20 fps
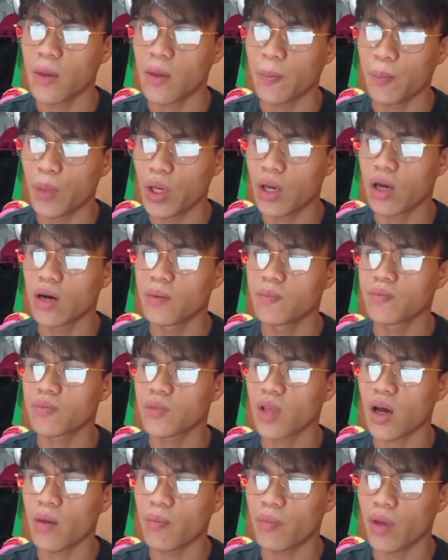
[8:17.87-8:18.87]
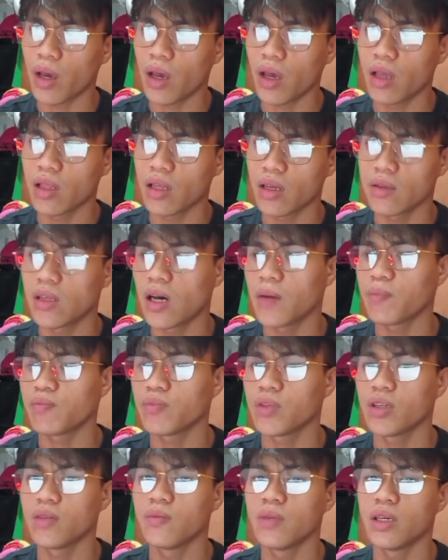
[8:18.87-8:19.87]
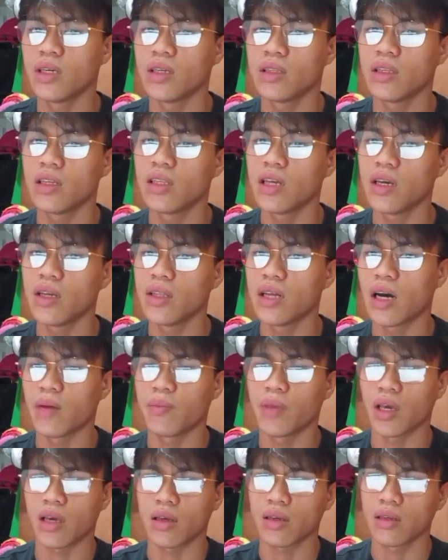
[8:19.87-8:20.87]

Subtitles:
become tough and adaptive in the dynamic,